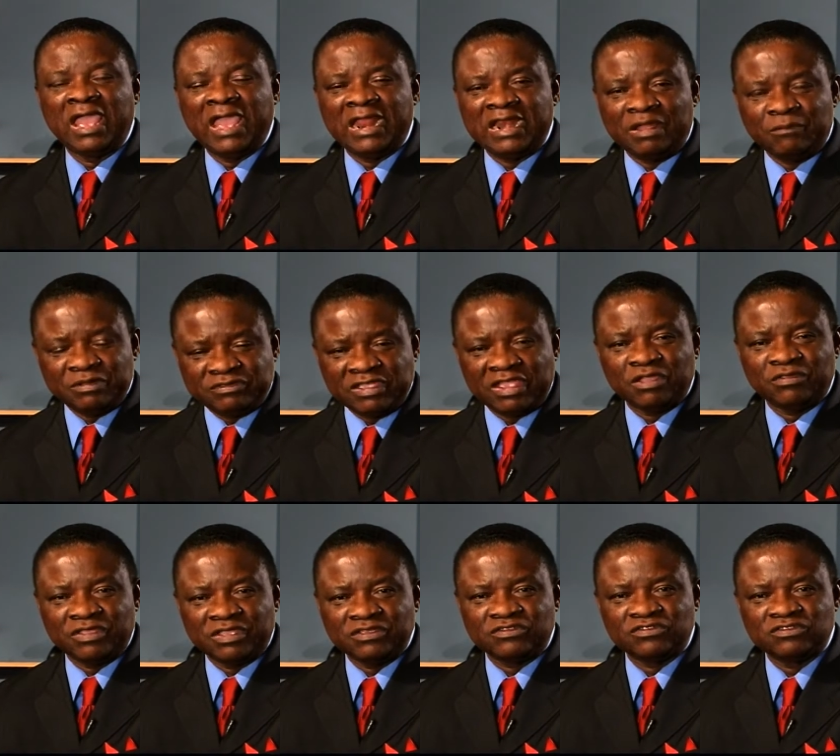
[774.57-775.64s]
And let me tell you
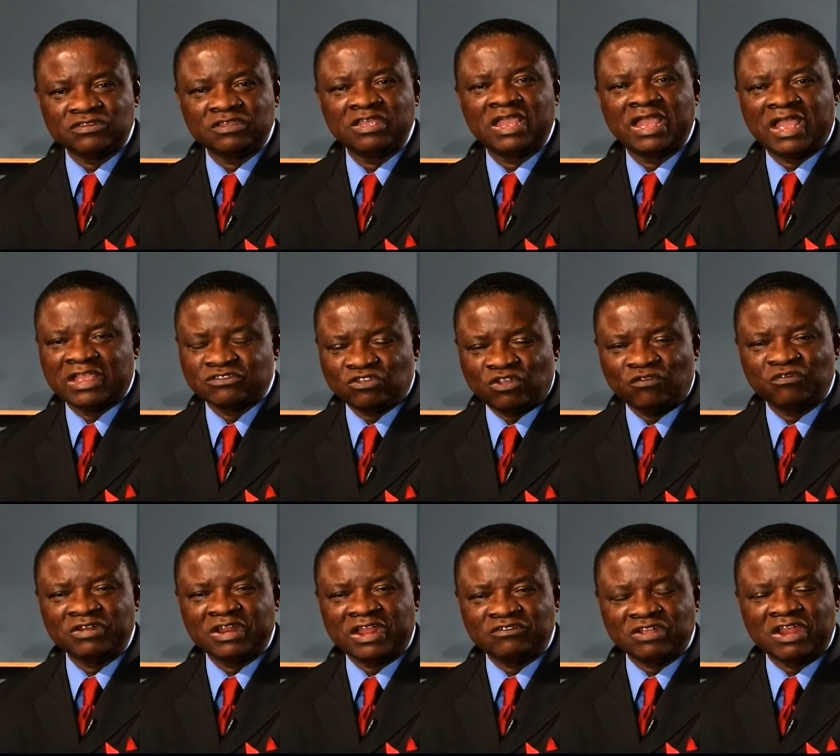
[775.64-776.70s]
this, as
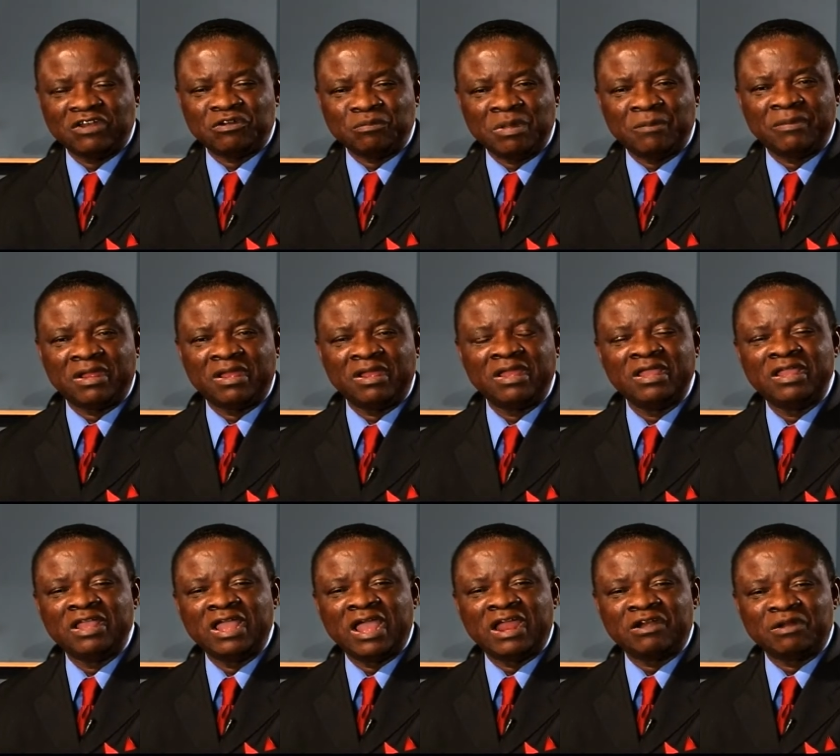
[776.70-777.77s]
often I try to remember,
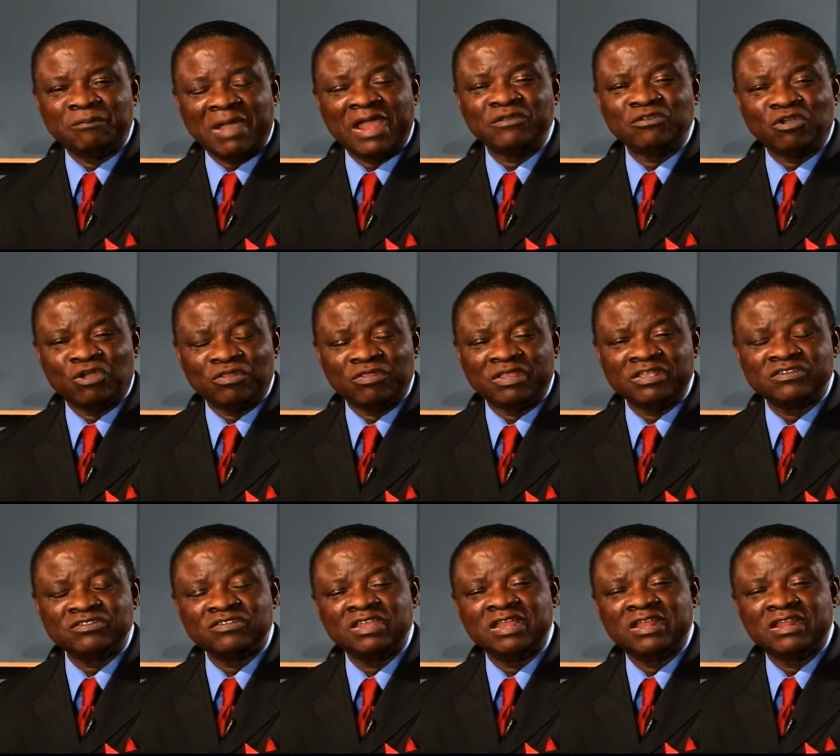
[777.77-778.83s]
I remind you on
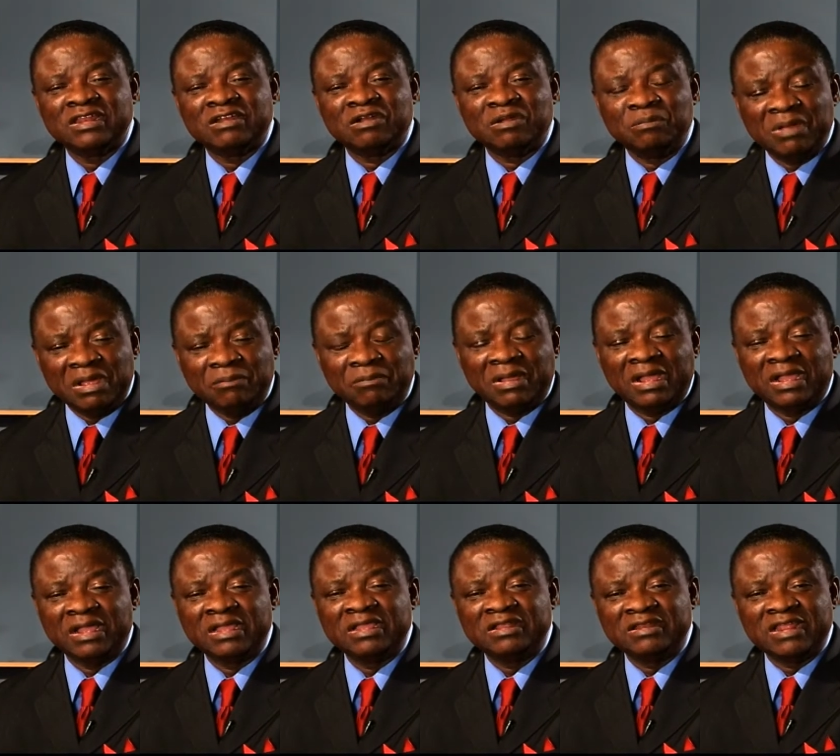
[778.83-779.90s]
this,
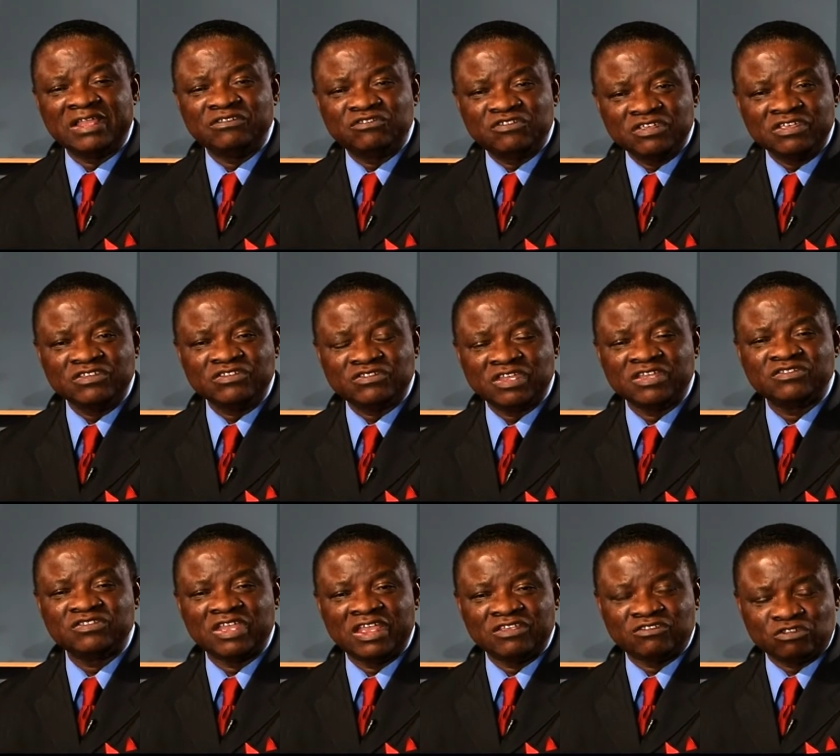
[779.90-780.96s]
remember that
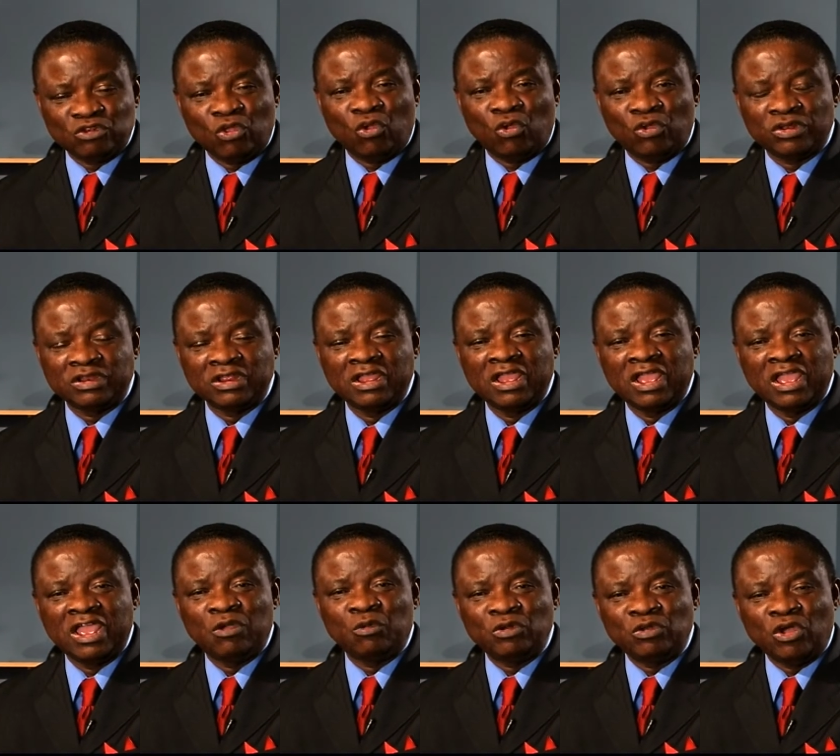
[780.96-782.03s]
Jesus is Lord.
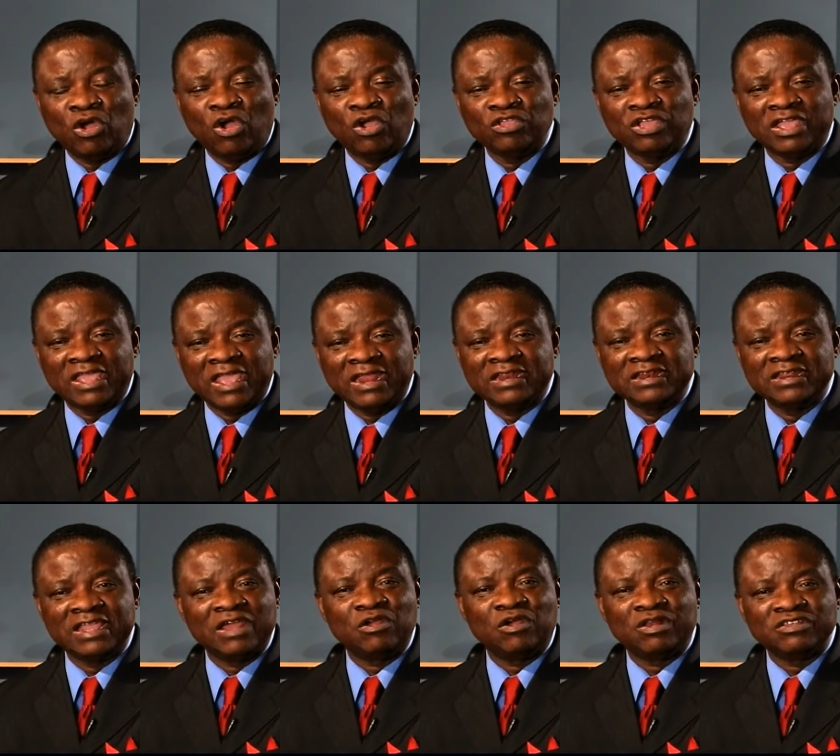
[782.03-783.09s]
And with all you're getting,
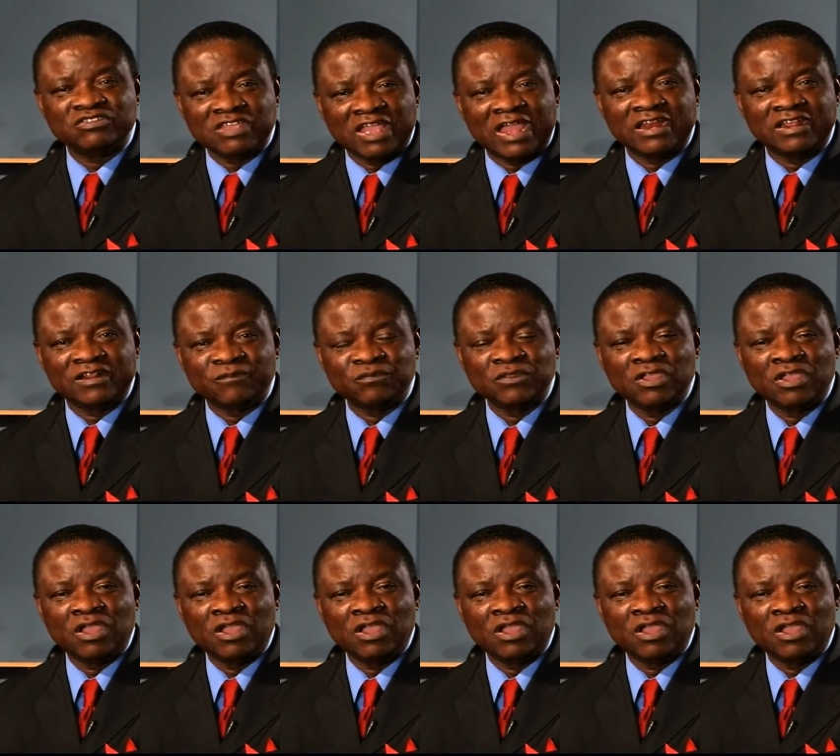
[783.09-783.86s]
get understanding.